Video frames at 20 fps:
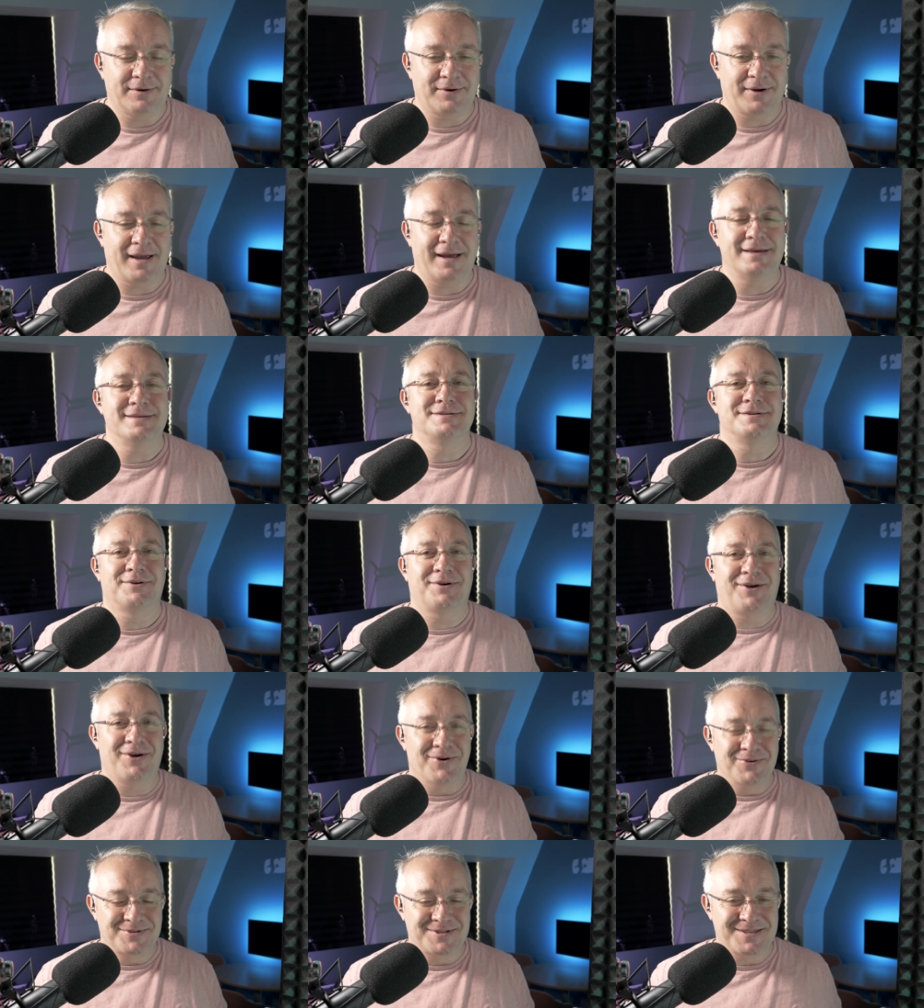Okay, so
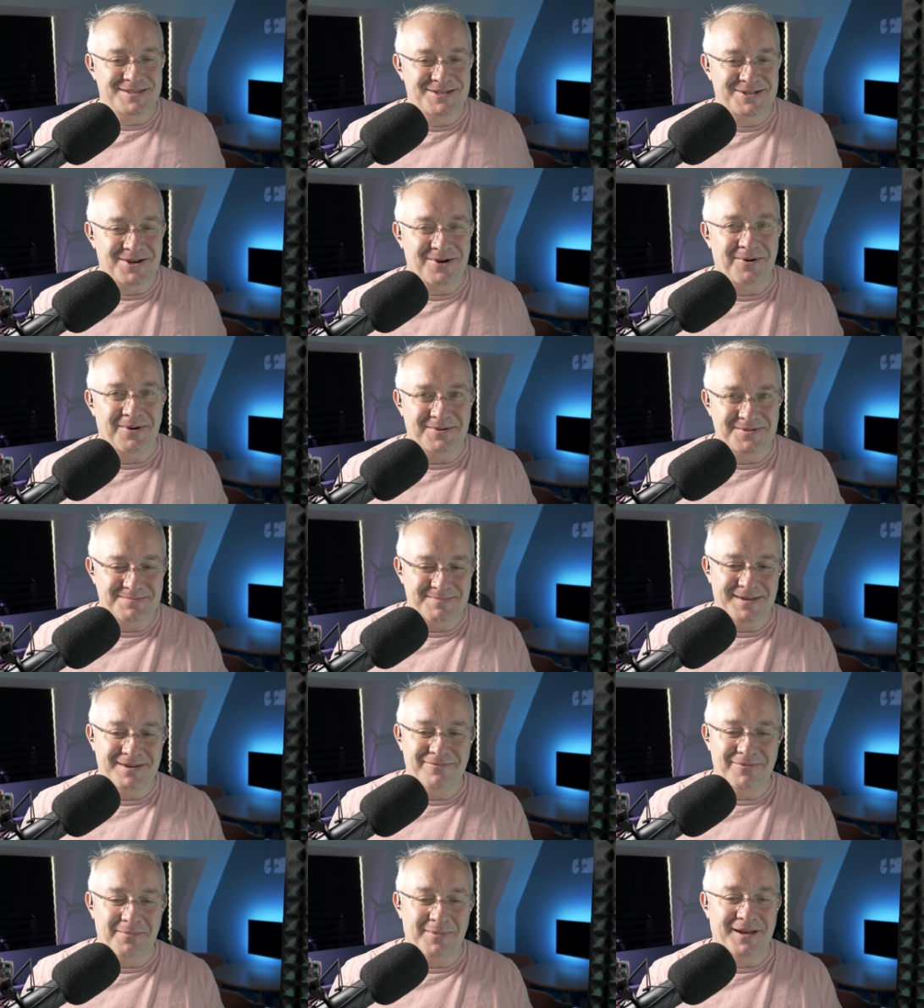go to the show notes,
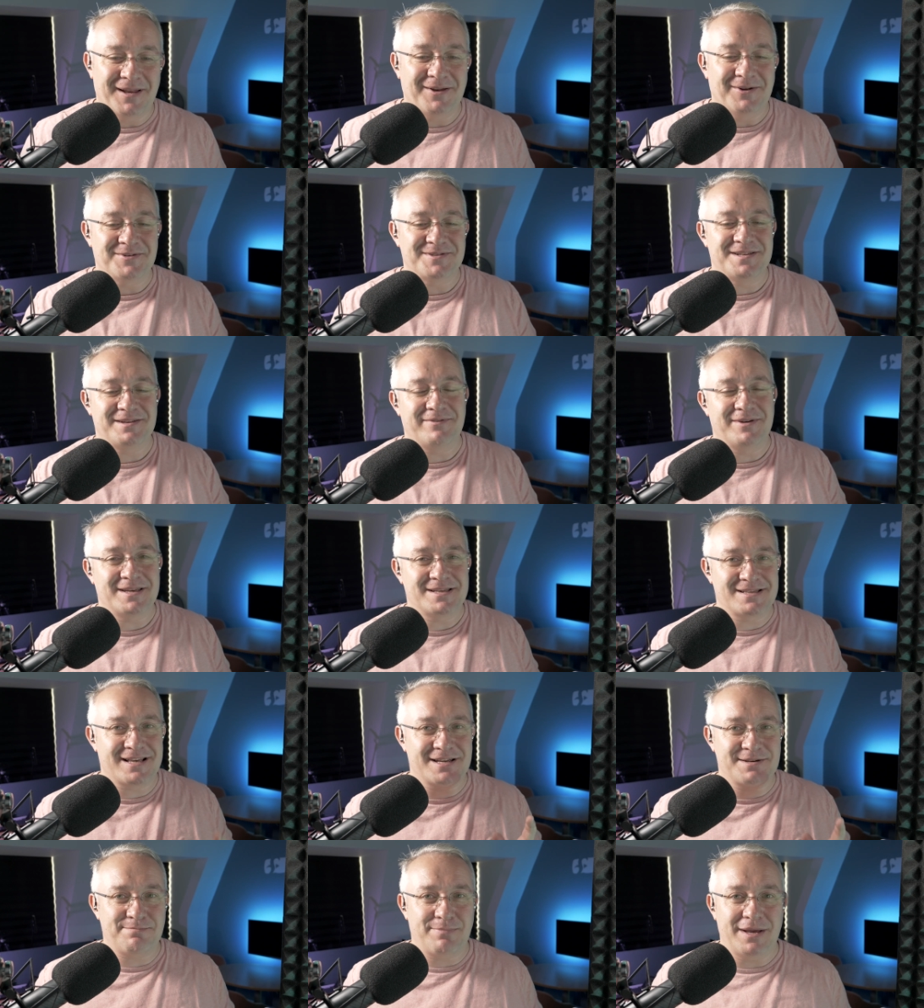meaningful money dot t v
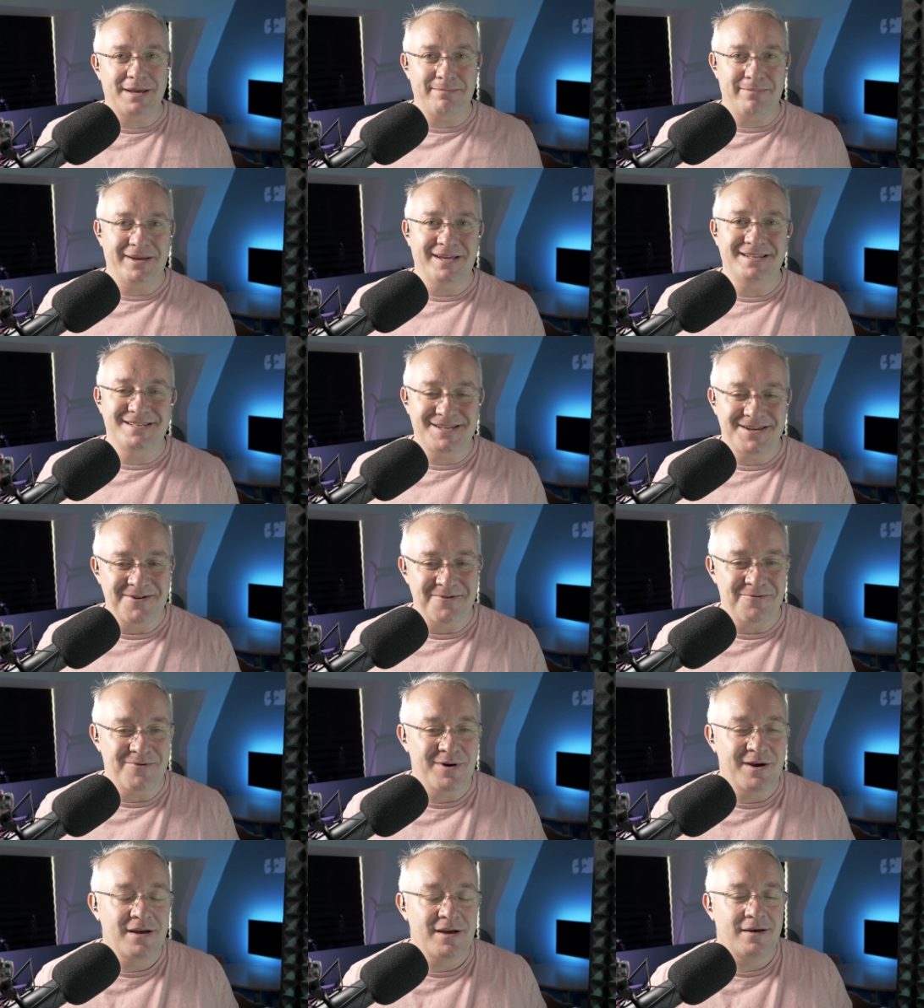slash p p
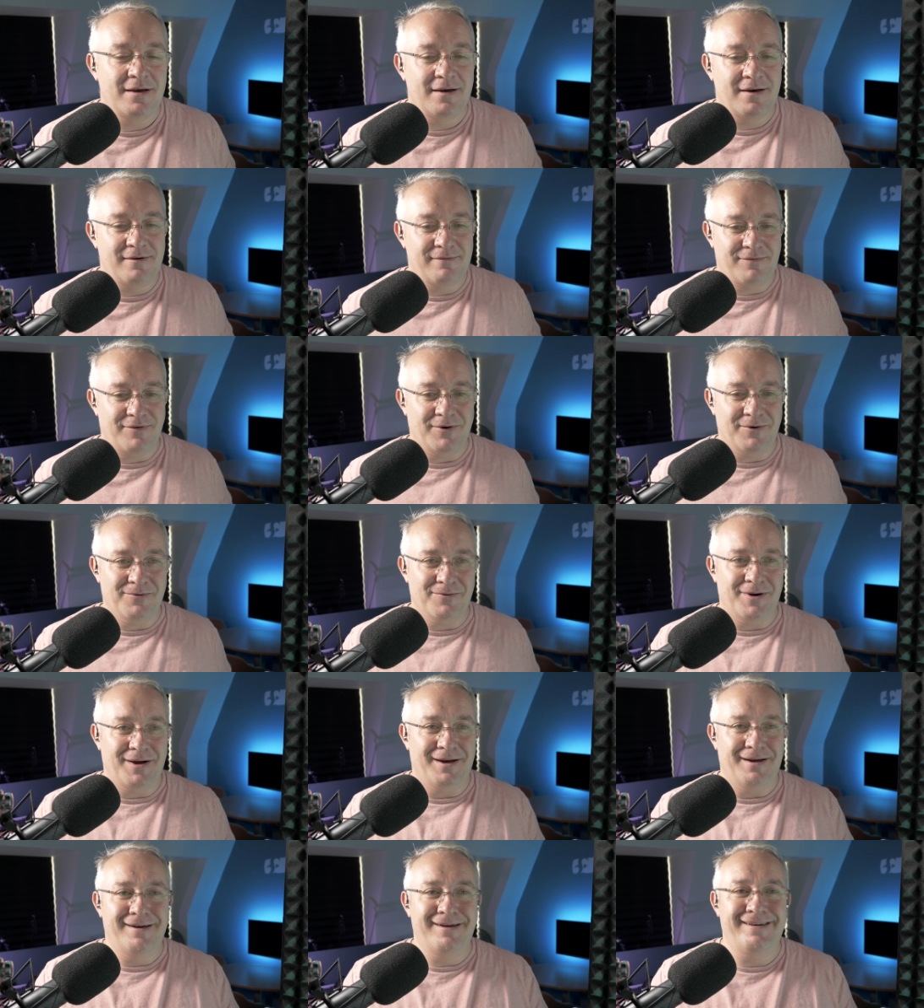two,
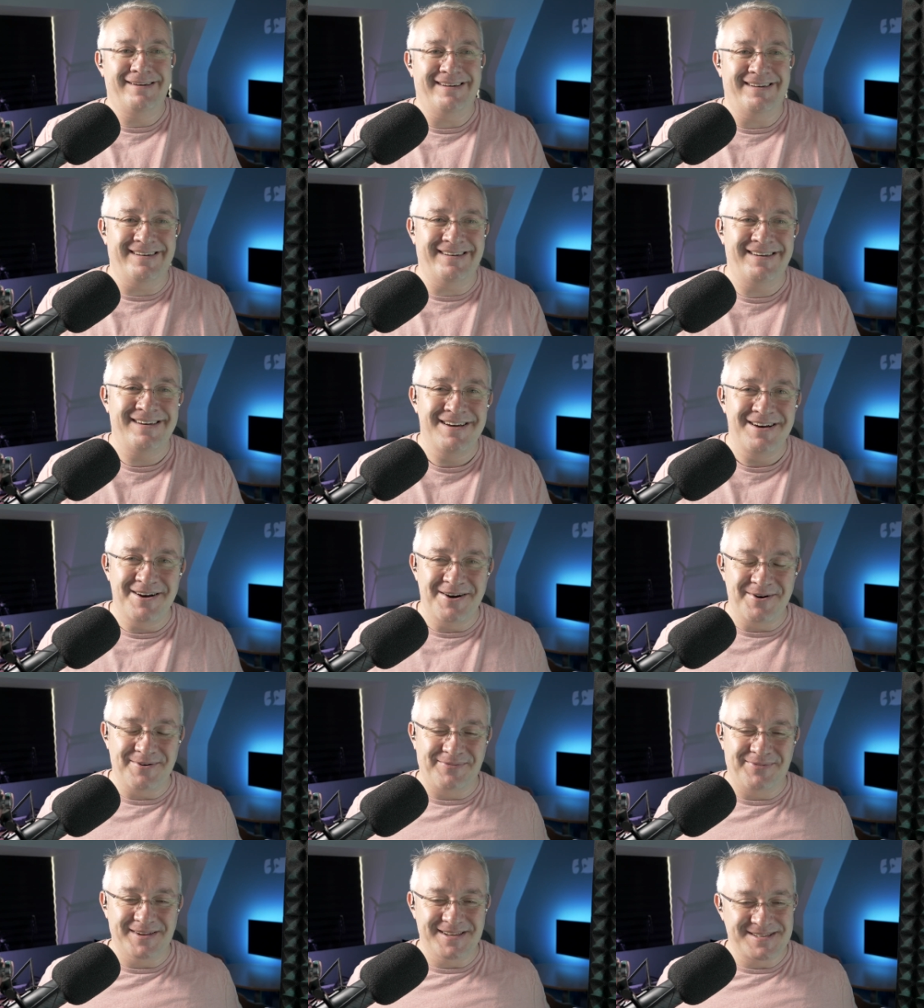for uh,
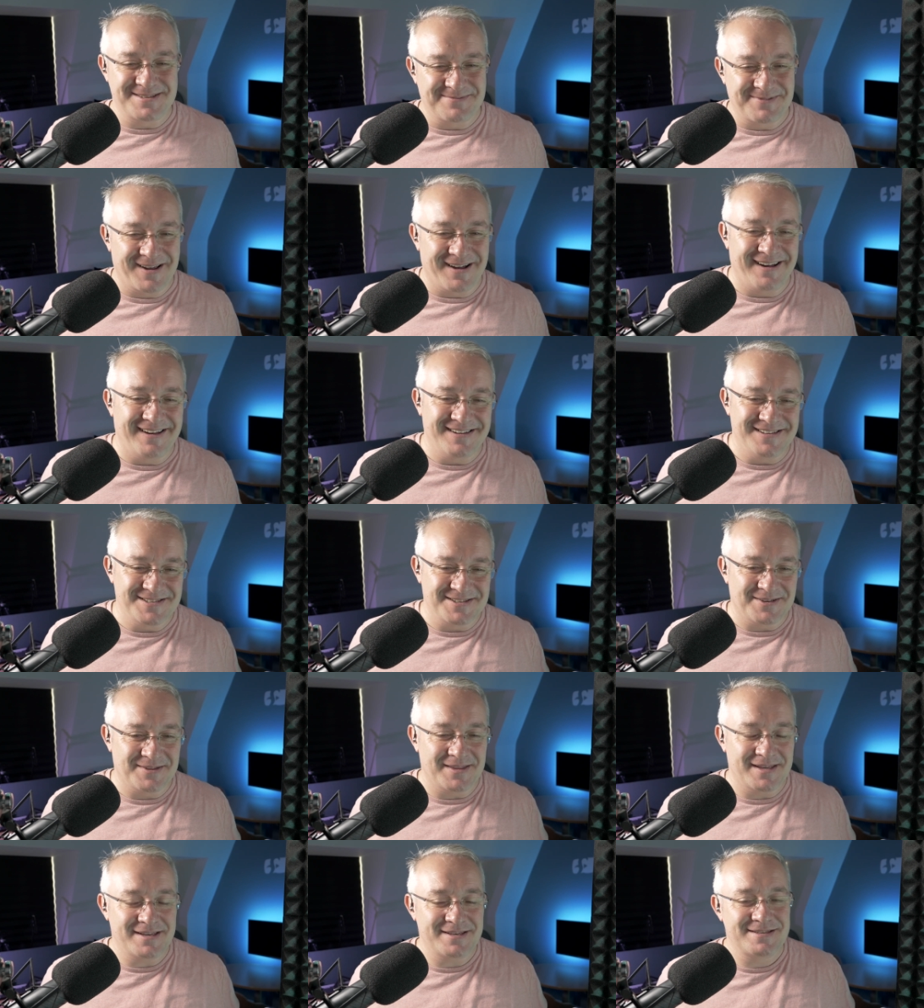hopefully some guidance
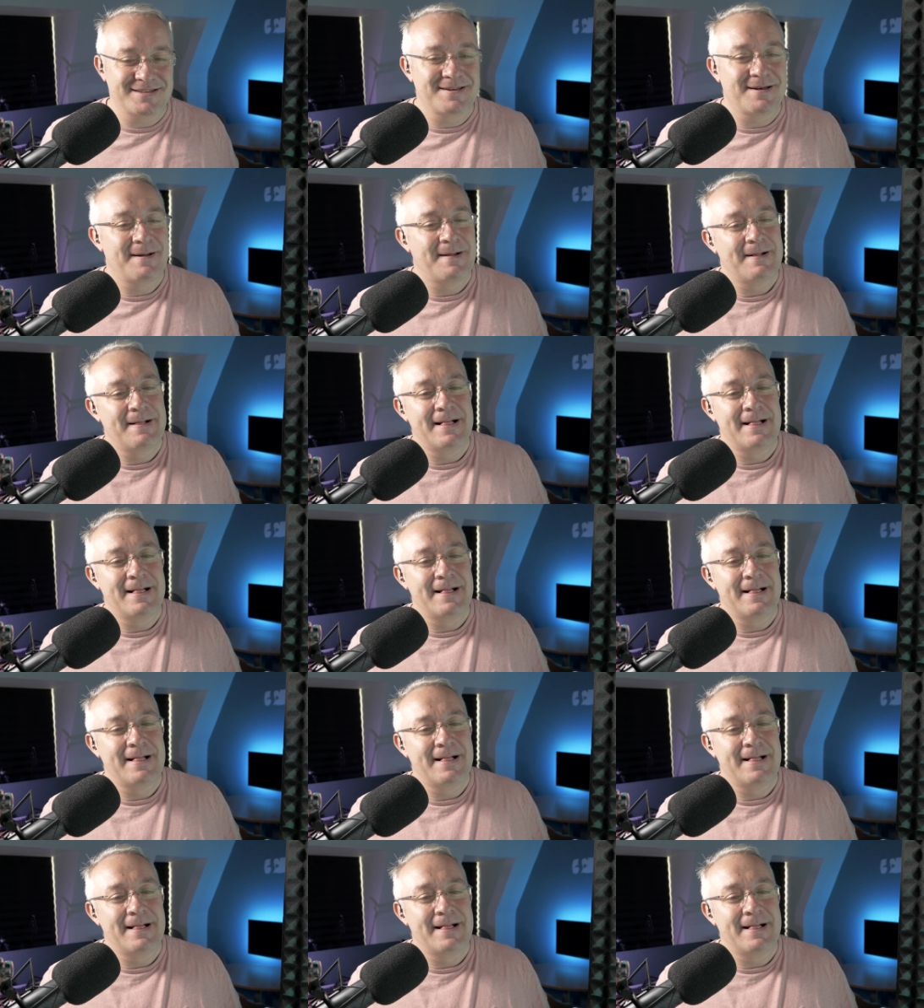on this.